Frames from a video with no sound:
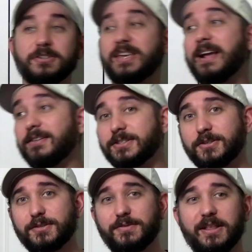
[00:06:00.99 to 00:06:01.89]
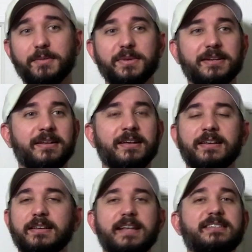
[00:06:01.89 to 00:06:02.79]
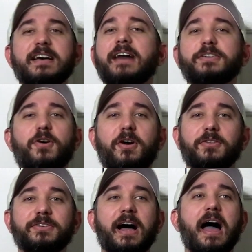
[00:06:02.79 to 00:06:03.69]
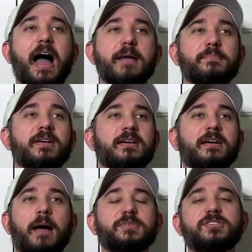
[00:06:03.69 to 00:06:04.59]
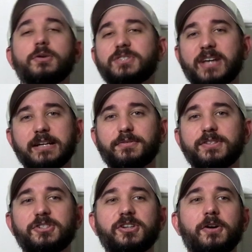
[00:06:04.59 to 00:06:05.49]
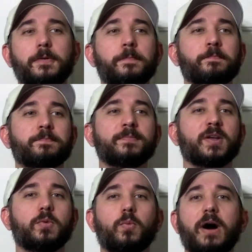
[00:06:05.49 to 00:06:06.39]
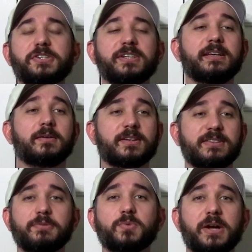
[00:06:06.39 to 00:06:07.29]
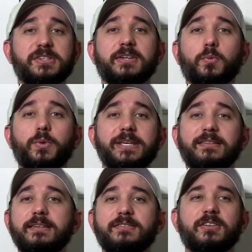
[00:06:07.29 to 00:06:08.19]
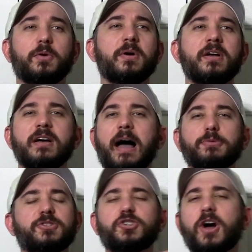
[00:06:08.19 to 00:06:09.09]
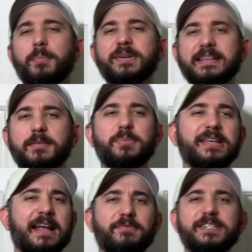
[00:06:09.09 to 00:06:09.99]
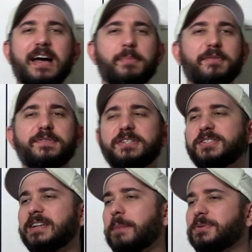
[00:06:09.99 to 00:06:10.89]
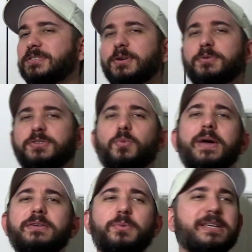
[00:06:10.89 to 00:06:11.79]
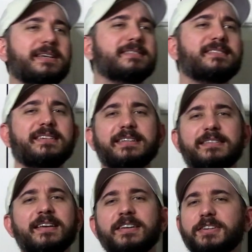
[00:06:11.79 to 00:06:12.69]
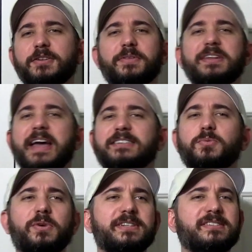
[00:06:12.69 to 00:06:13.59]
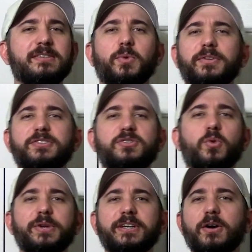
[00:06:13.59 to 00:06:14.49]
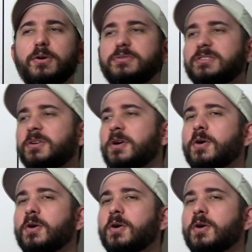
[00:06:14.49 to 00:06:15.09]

good character development, it's got it all. I'm so psyched for the show. Watching it, because I was watching it weekly, so I was chomping at the bit every time I finished an episode to wait a week and see it, the next one, and see where the story goes and